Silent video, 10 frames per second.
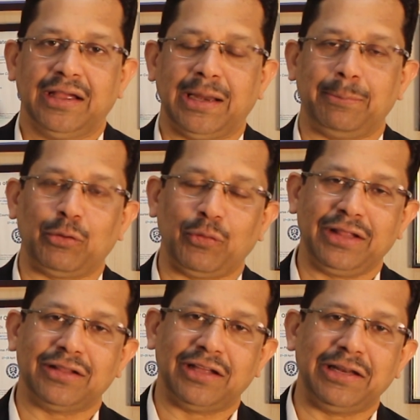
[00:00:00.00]
In
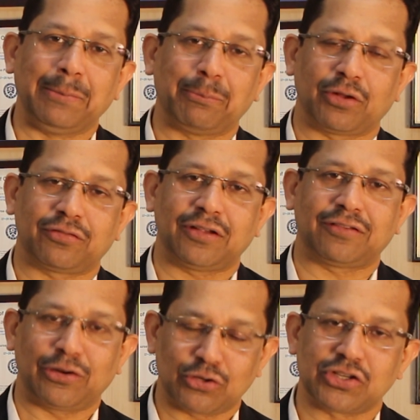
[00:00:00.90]
between the healing process
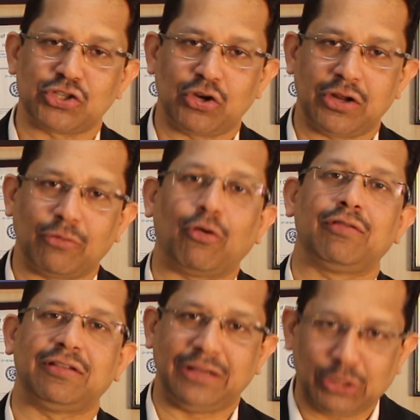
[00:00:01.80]
and your surgery, you've
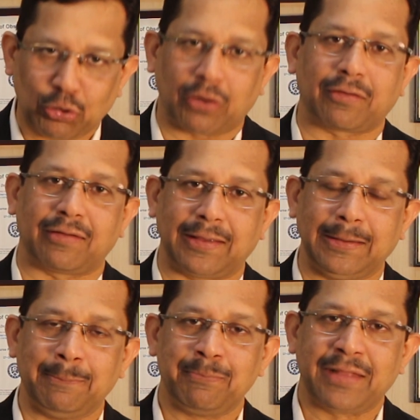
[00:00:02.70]
always seen your doctor
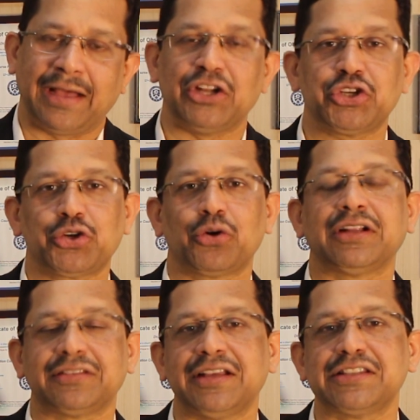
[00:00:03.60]
again and ensure
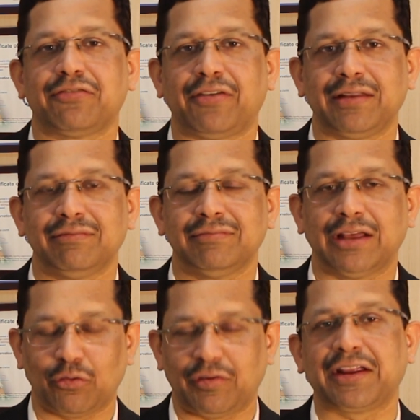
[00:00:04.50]
that things are fine
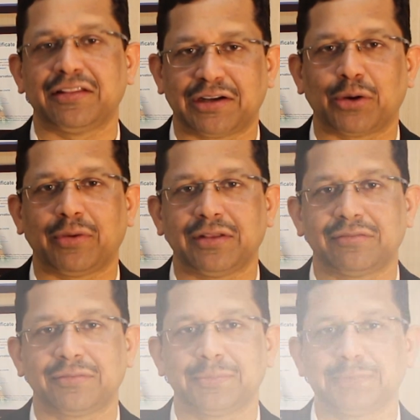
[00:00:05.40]
and you've taken that advice.